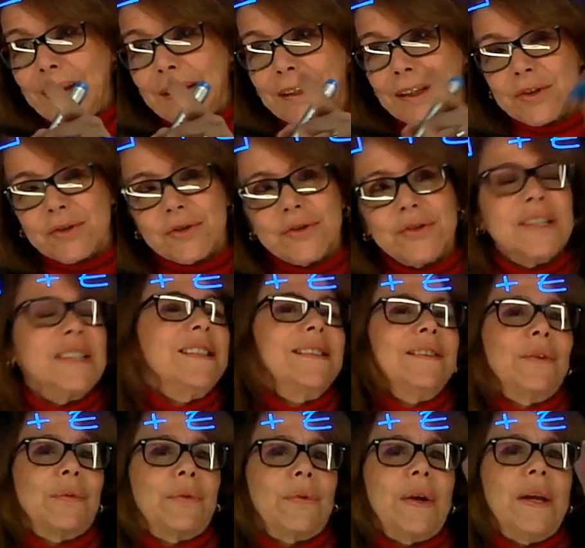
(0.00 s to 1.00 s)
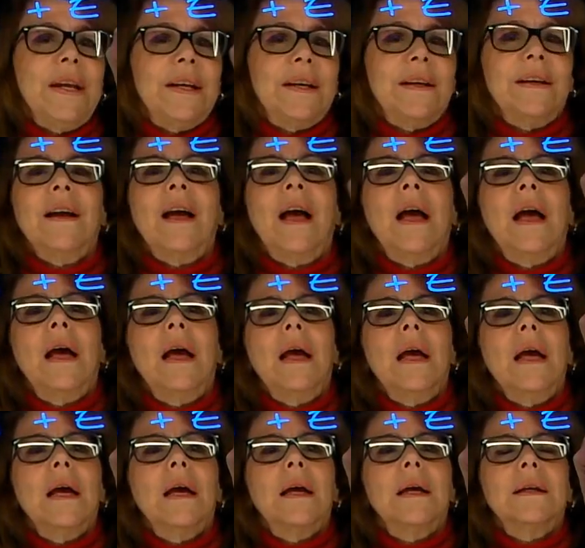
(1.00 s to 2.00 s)
electrons in the ring.
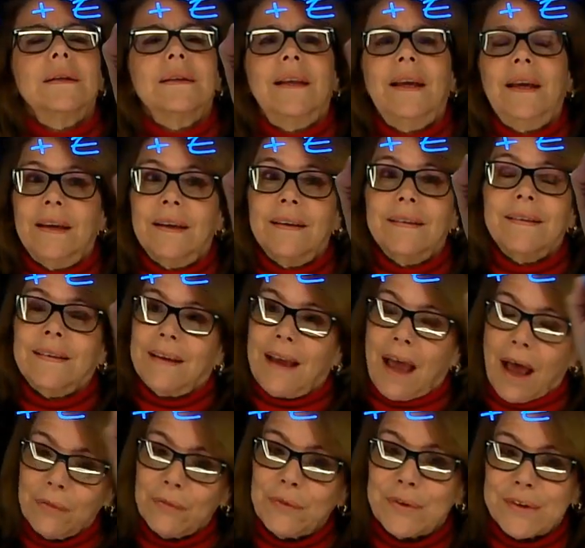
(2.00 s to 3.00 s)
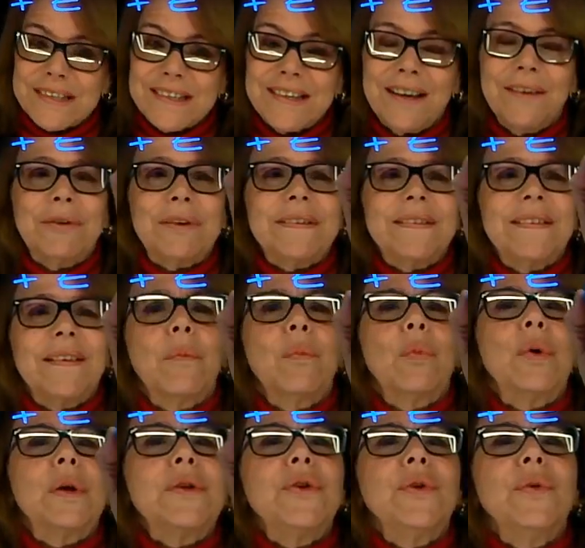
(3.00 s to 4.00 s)
And this, after several steps,
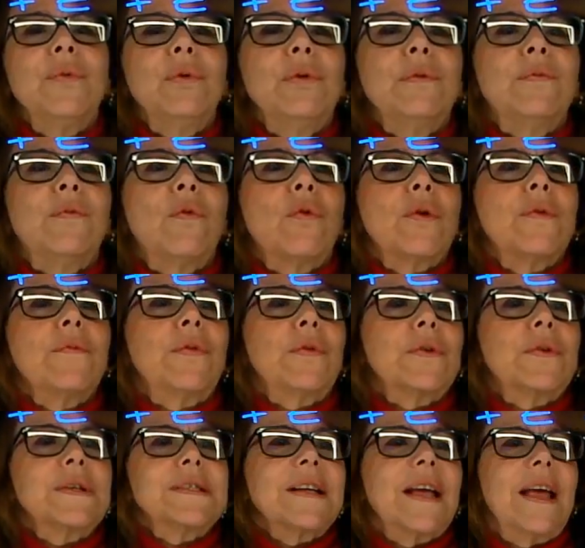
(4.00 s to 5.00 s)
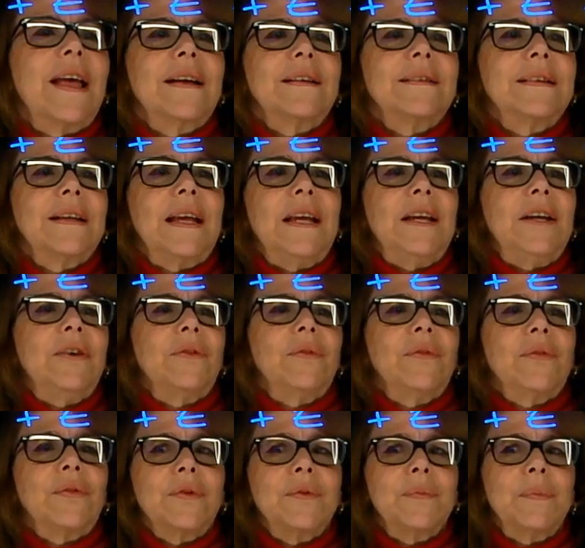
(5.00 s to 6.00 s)
what you will form first an
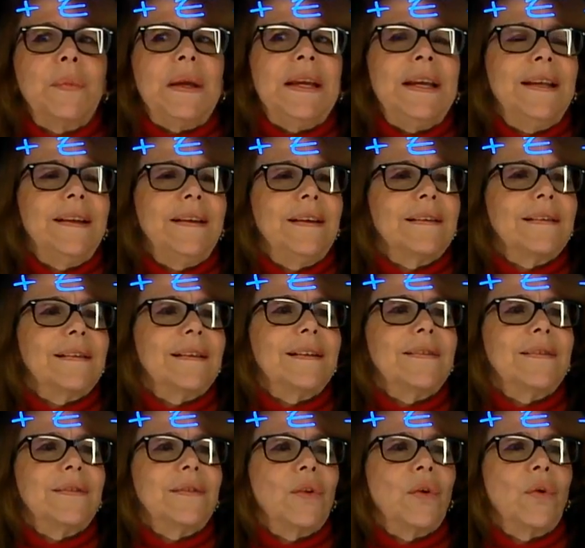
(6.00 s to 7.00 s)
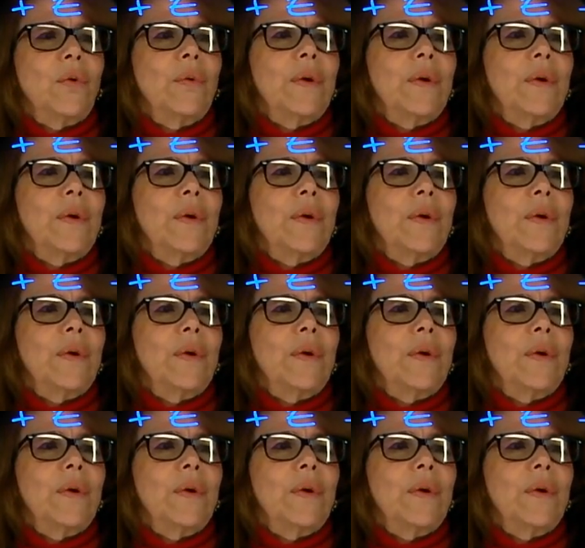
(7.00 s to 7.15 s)
intermediate, let's do